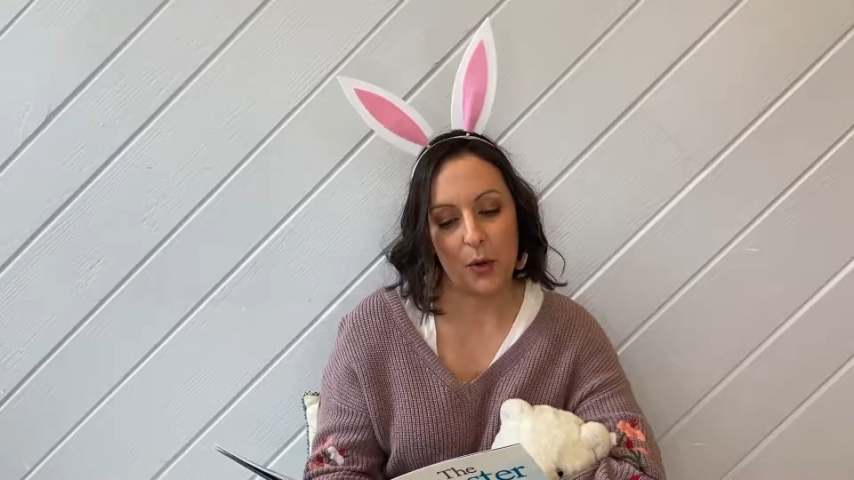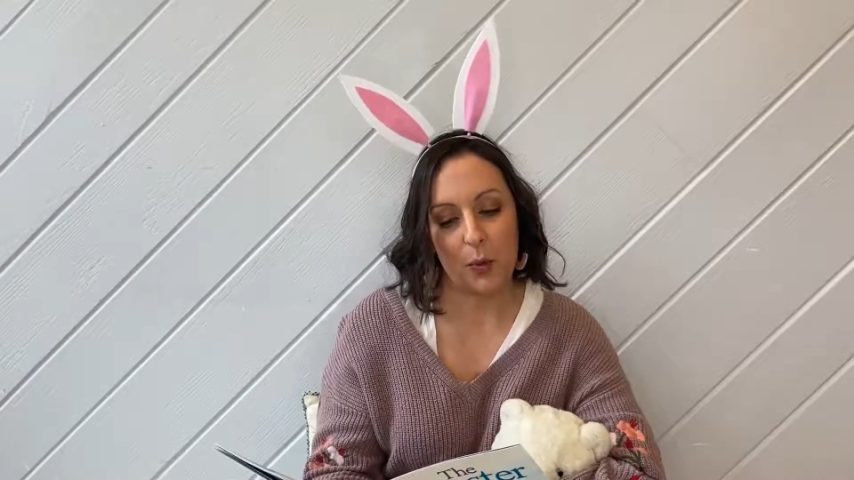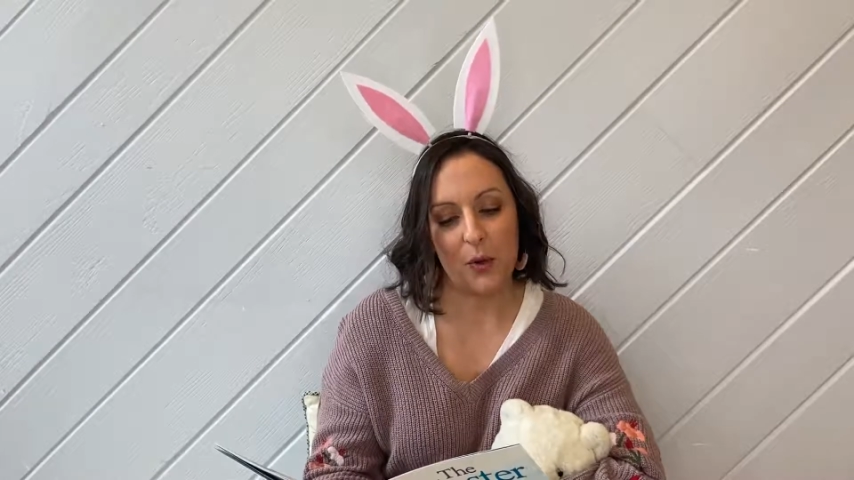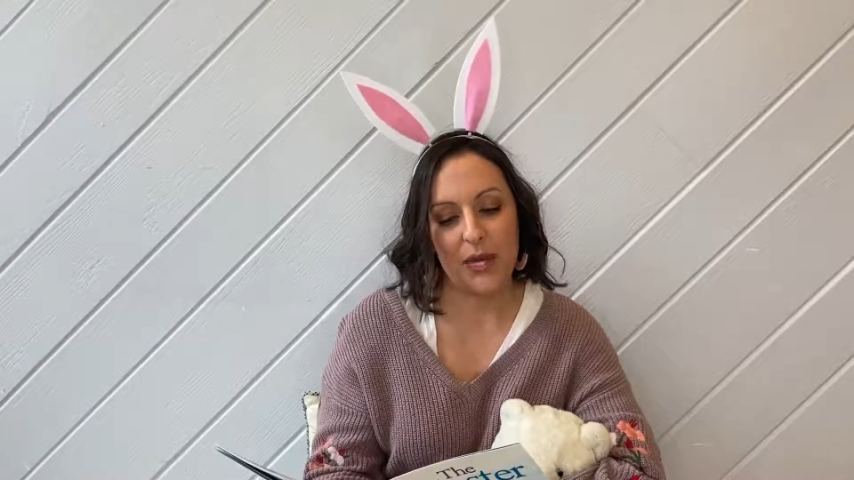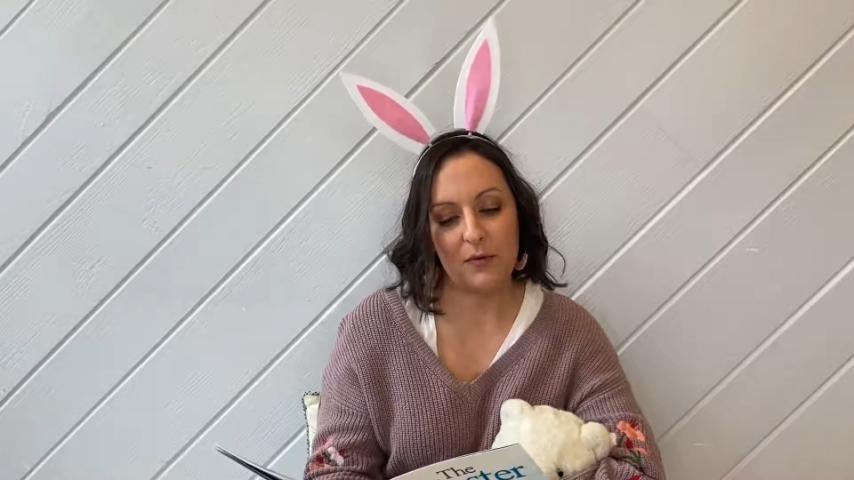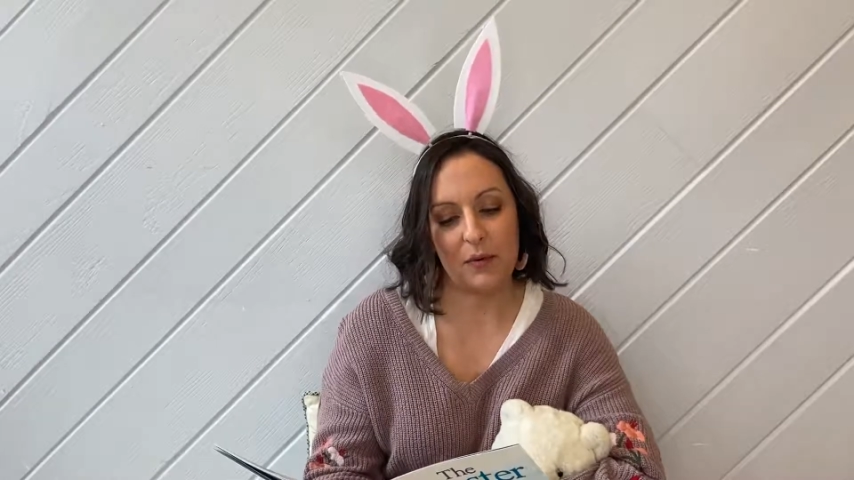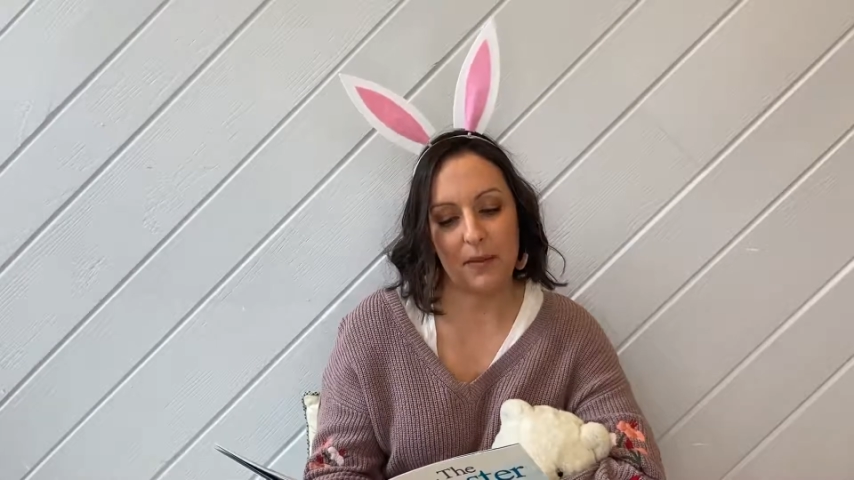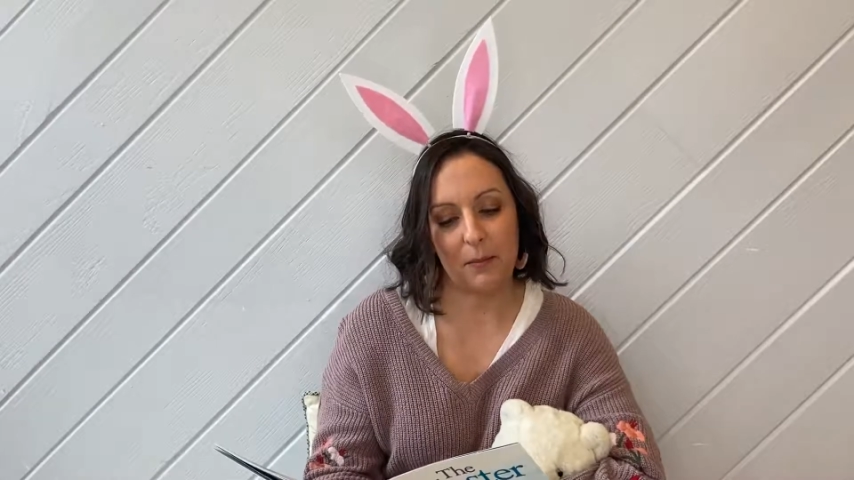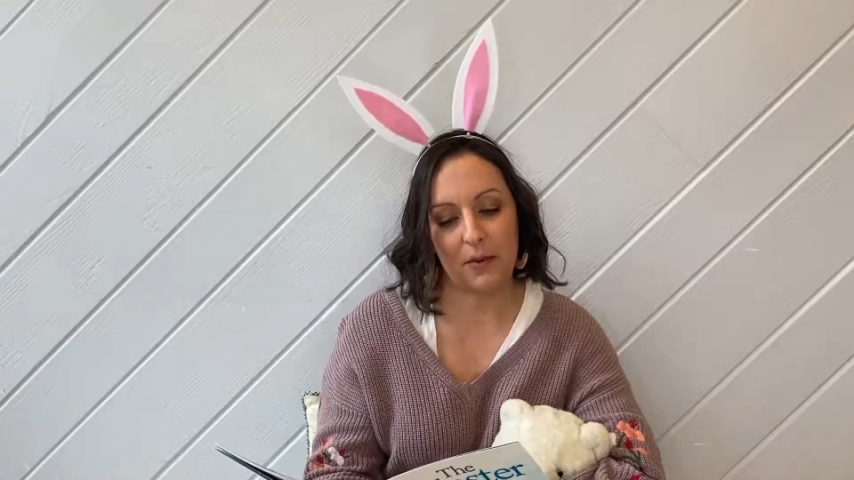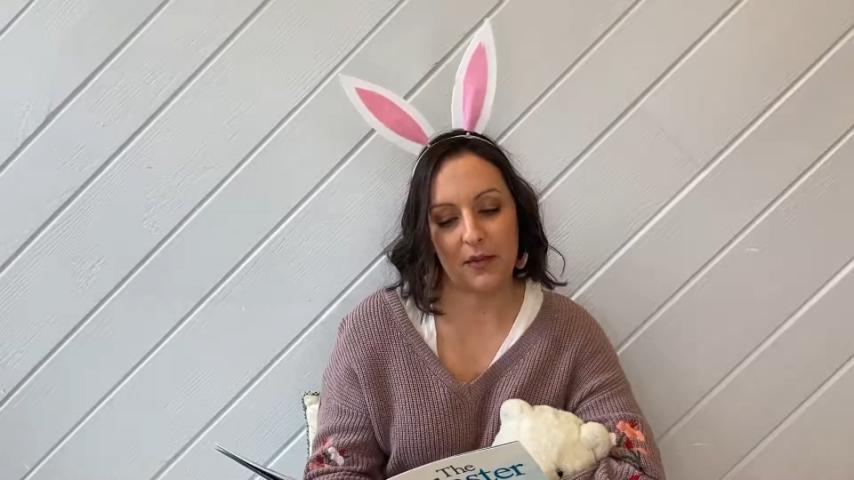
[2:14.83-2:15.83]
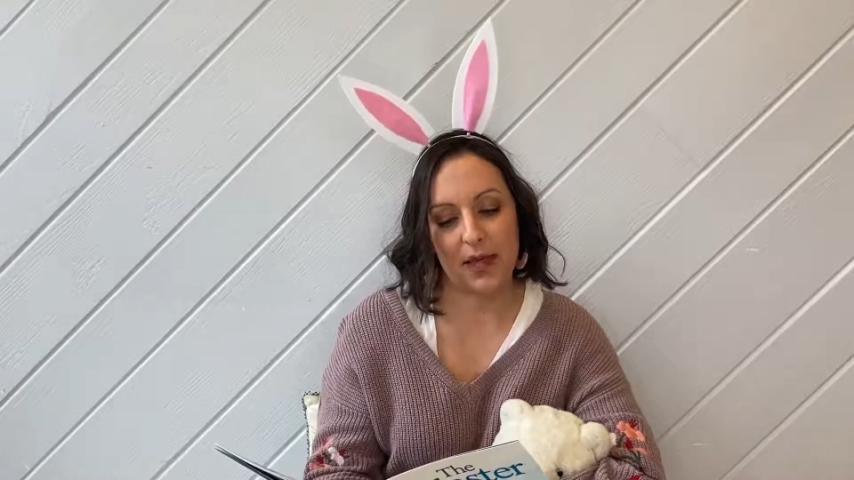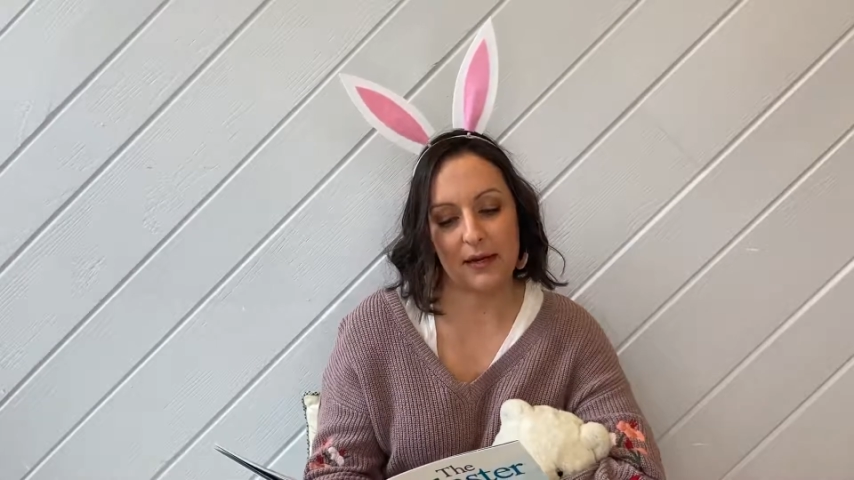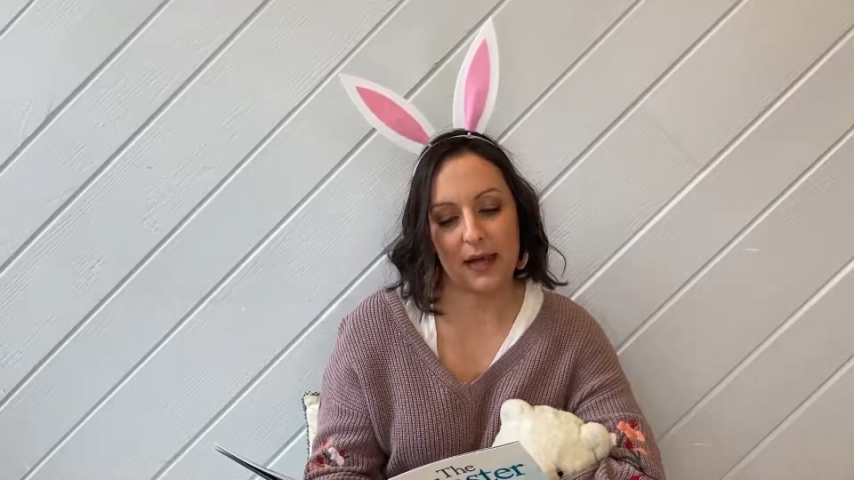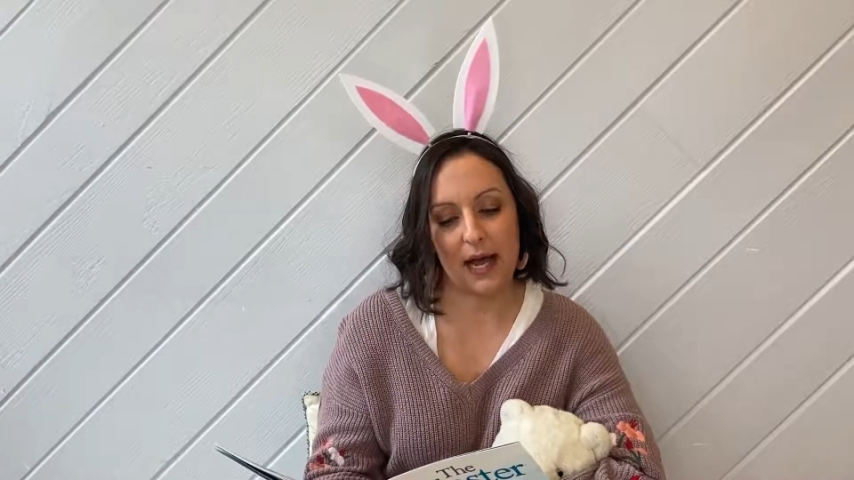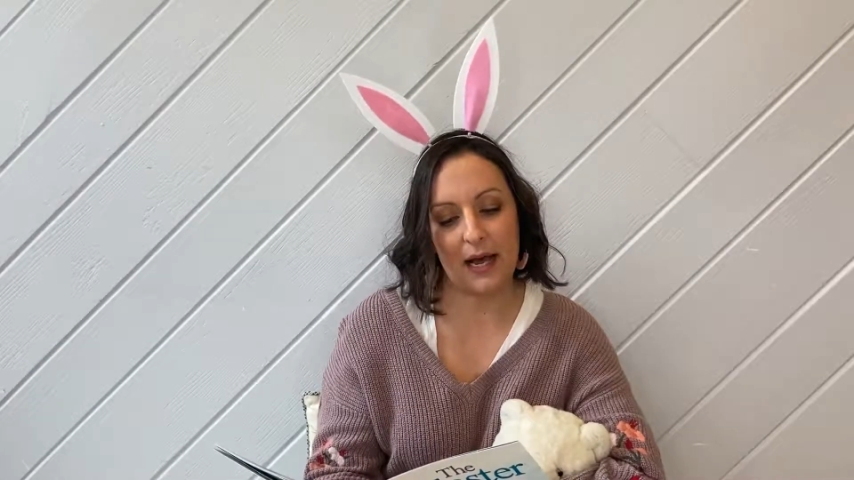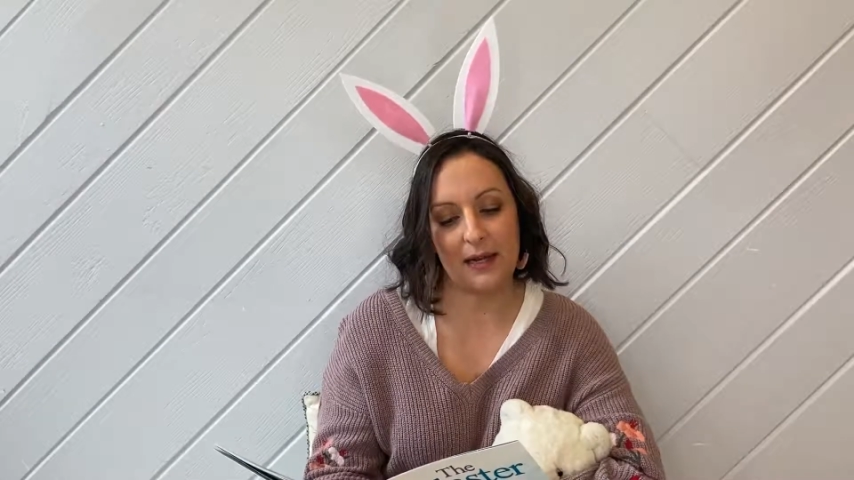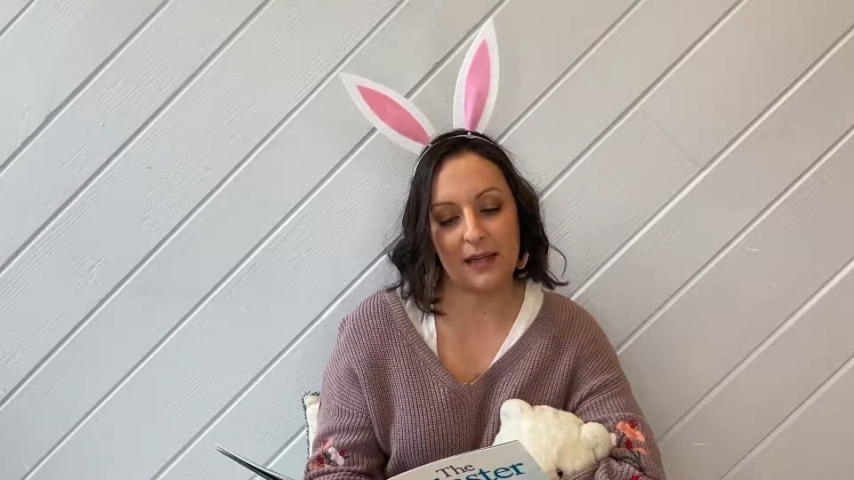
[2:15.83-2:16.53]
we remember that God